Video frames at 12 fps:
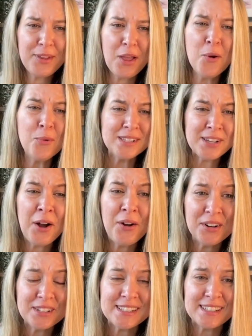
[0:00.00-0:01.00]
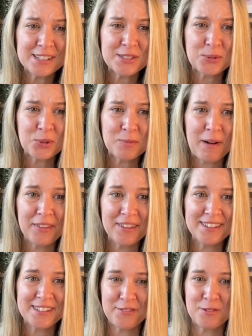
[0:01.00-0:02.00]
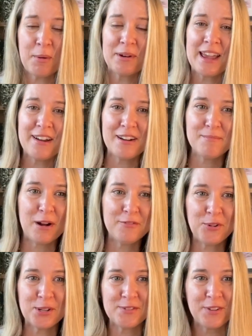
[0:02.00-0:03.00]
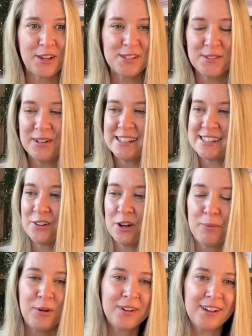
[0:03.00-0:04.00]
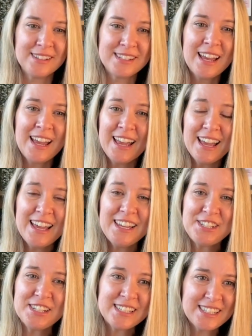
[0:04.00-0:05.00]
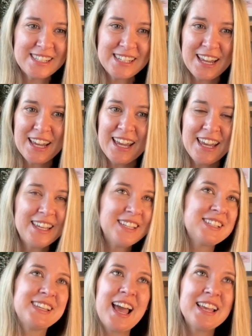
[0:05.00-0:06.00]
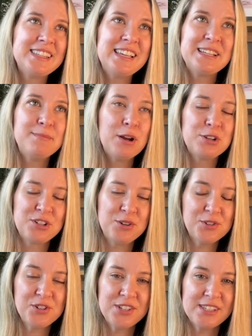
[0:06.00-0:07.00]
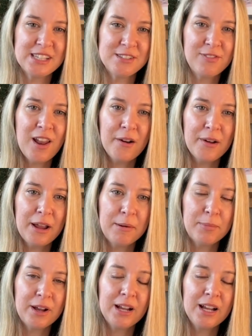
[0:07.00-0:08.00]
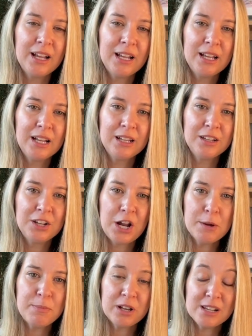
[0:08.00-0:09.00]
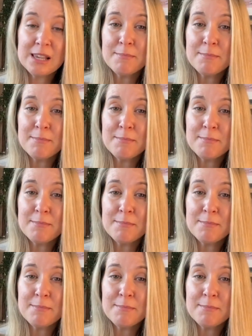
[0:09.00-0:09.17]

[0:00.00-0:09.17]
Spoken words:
Oh, it's hard, isn't it, to talk about this stuff? You probably hear it in my voice for those of you listening on a podcast. It just gets these emotional juices flowing, but because it